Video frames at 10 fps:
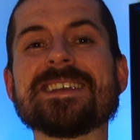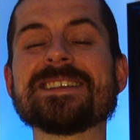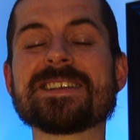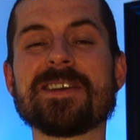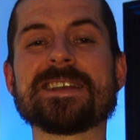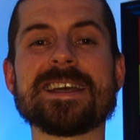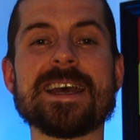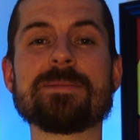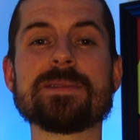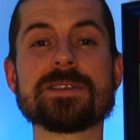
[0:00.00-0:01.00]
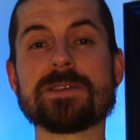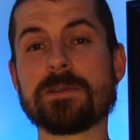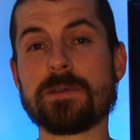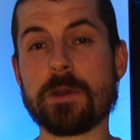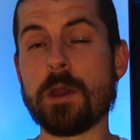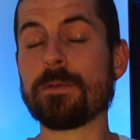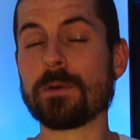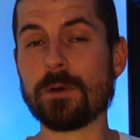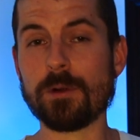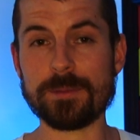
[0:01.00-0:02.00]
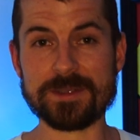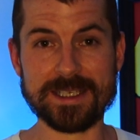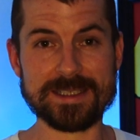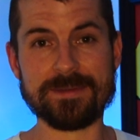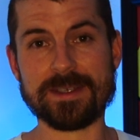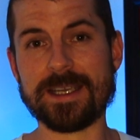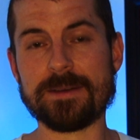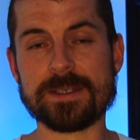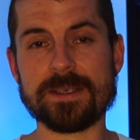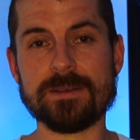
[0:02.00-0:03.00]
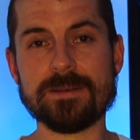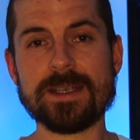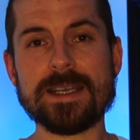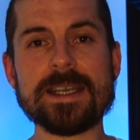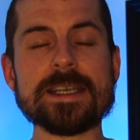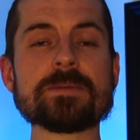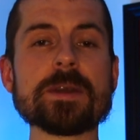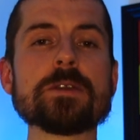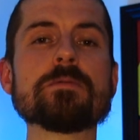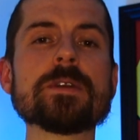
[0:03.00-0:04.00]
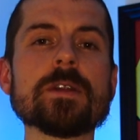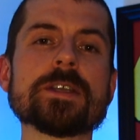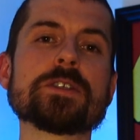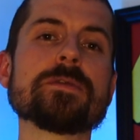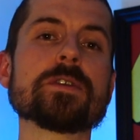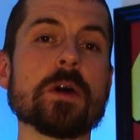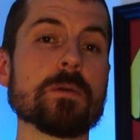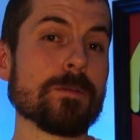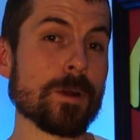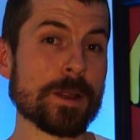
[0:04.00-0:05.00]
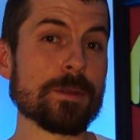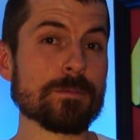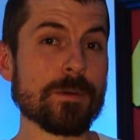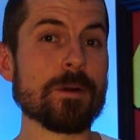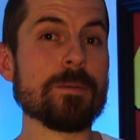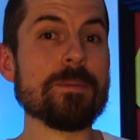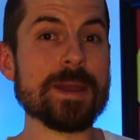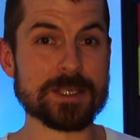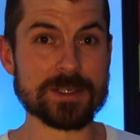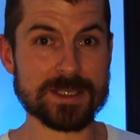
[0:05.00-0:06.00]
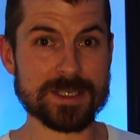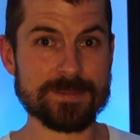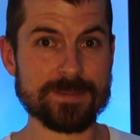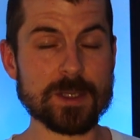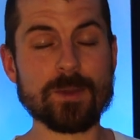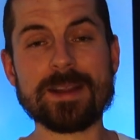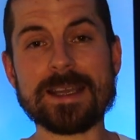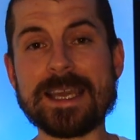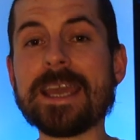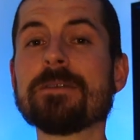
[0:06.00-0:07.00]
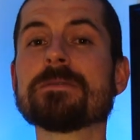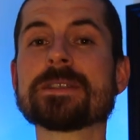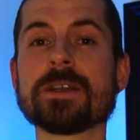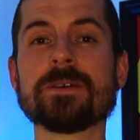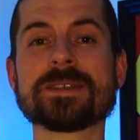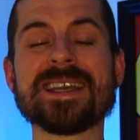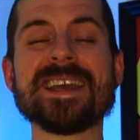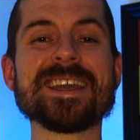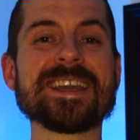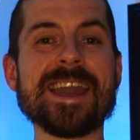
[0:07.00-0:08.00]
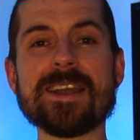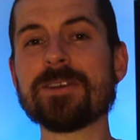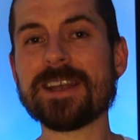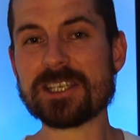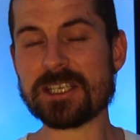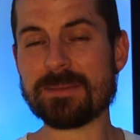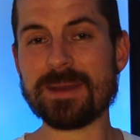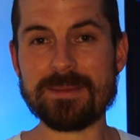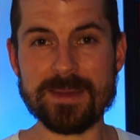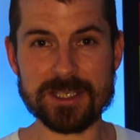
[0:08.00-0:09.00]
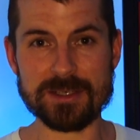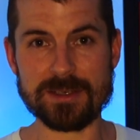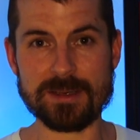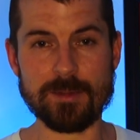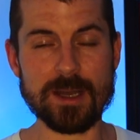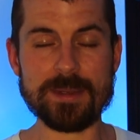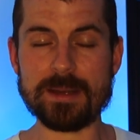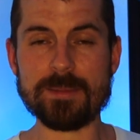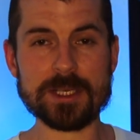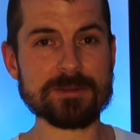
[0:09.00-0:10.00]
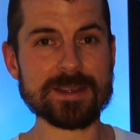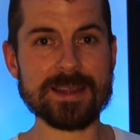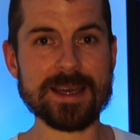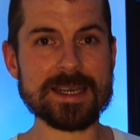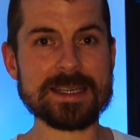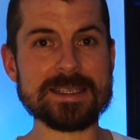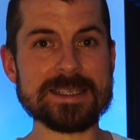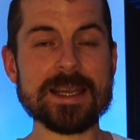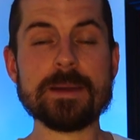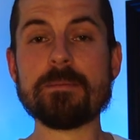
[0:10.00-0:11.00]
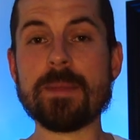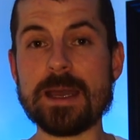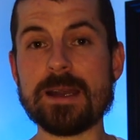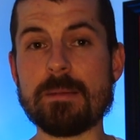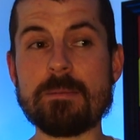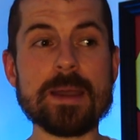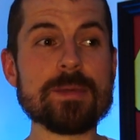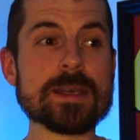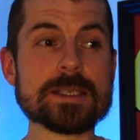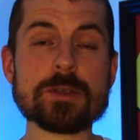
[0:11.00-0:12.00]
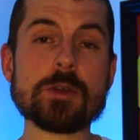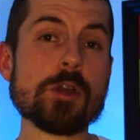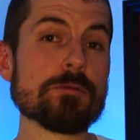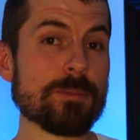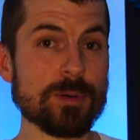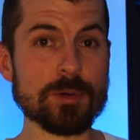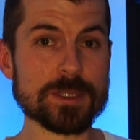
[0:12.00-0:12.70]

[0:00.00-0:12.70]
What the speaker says: it is going to happen to the overall objective and key result, is where you realize you've got one of the wrong measures. So one of the key results cannot actually be measured. It might be a metric that is made up. Maybe there's no report